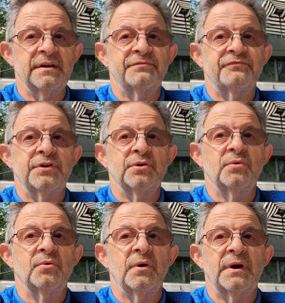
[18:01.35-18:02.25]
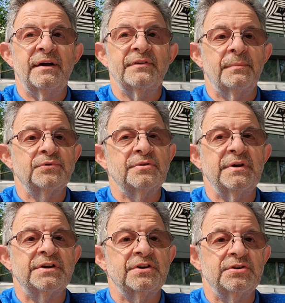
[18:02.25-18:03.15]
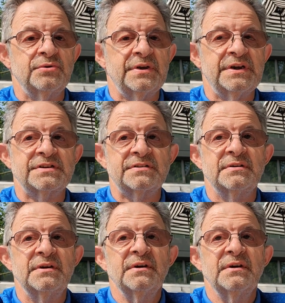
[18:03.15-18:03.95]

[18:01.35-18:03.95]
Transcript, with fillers: If you have the opportunity to do this